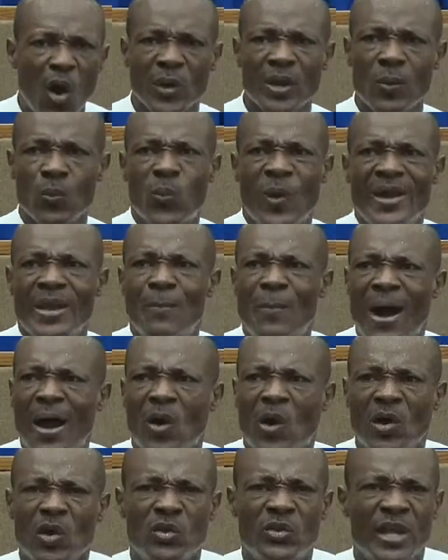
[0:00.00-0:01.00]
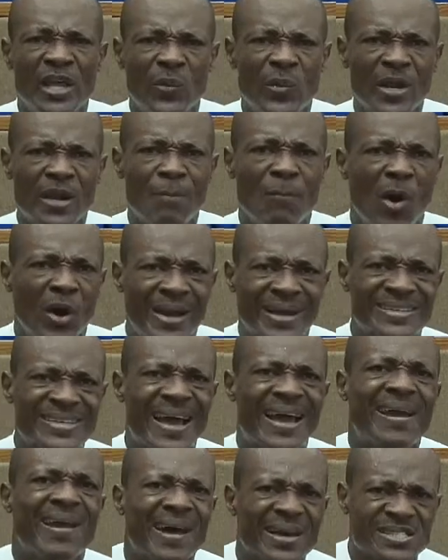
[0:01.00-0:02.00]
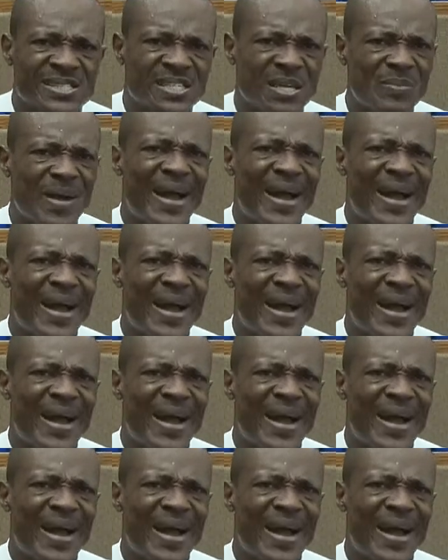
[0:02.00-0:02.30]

when the bank going to deal with the money that I lost in my